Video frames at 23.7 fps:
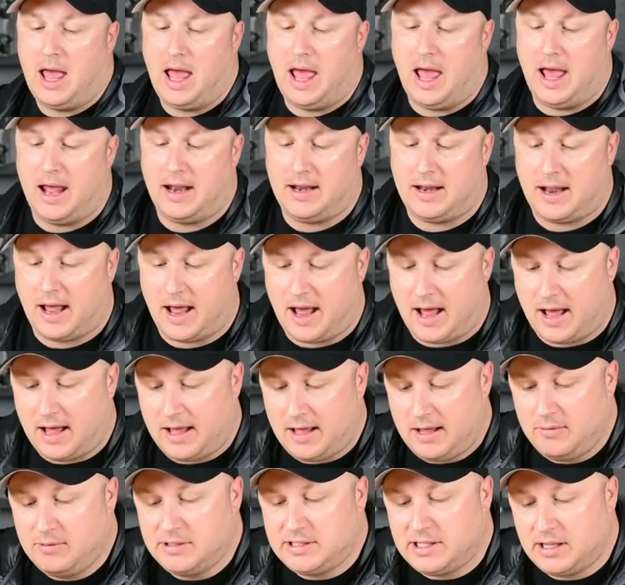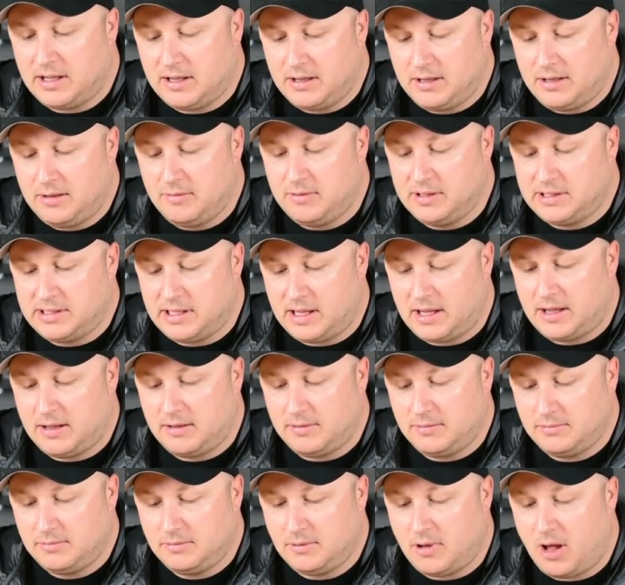And it was
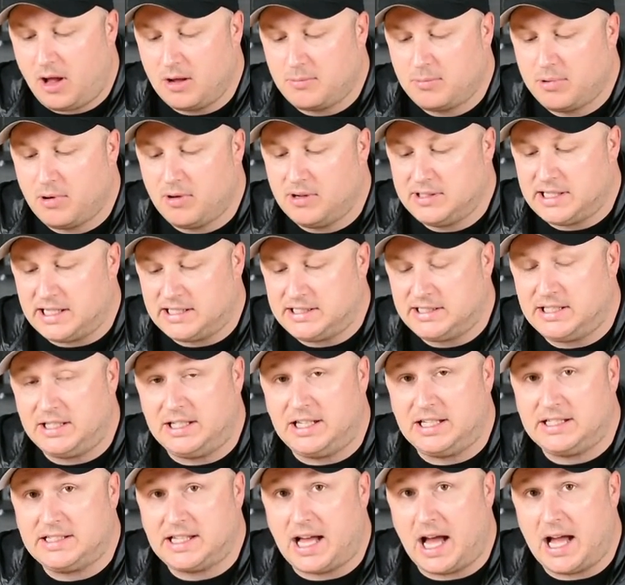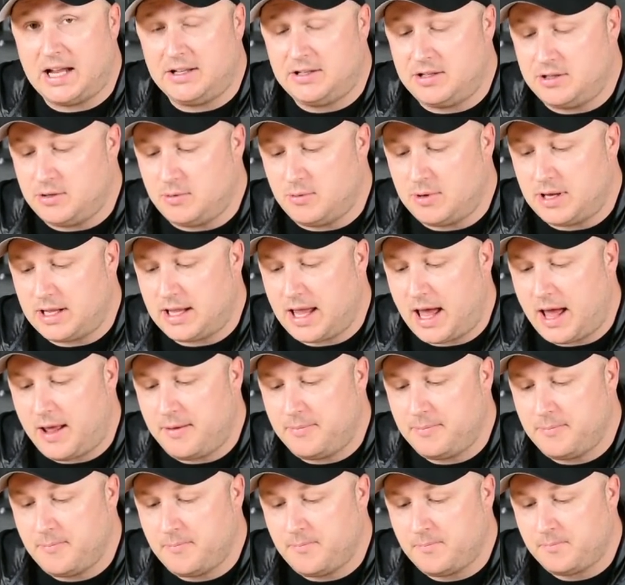a long process to decide to do it
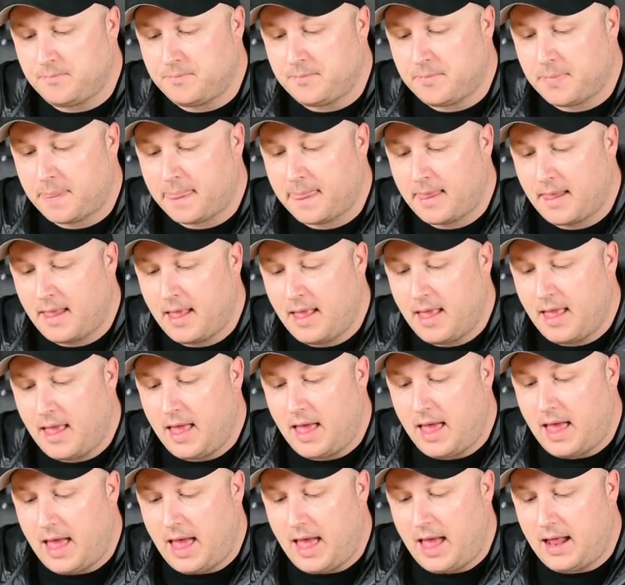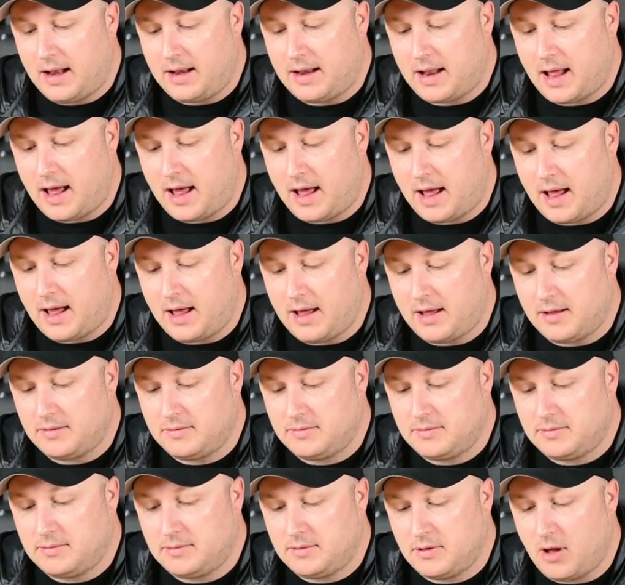again, and
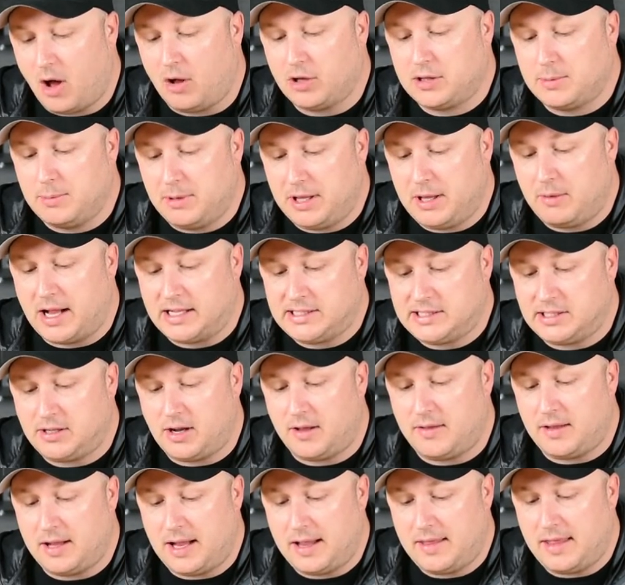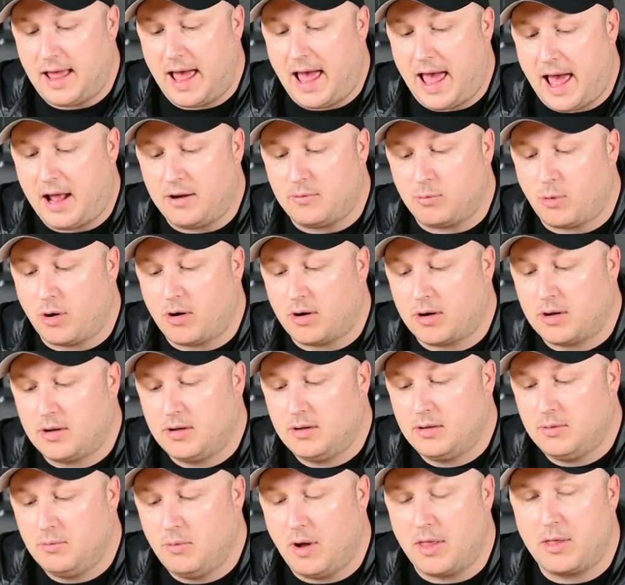ultimately rested on the handwork,
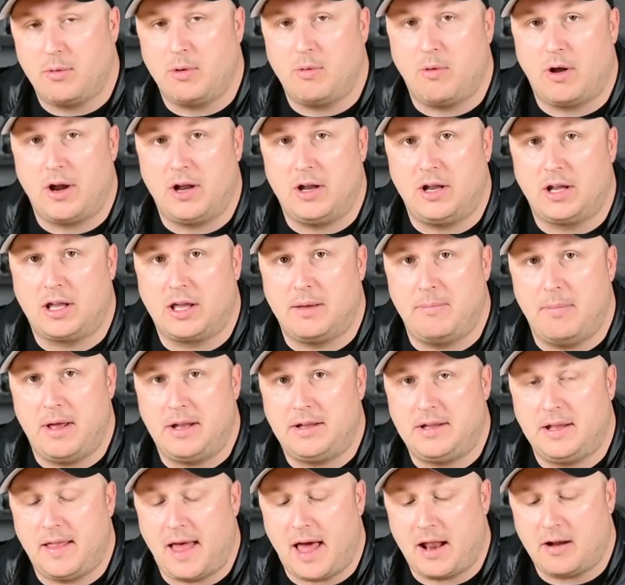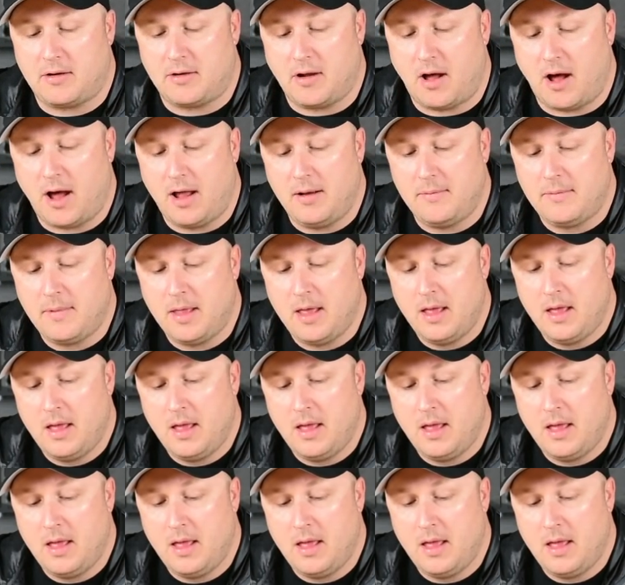whether we wanted to commit to that or not.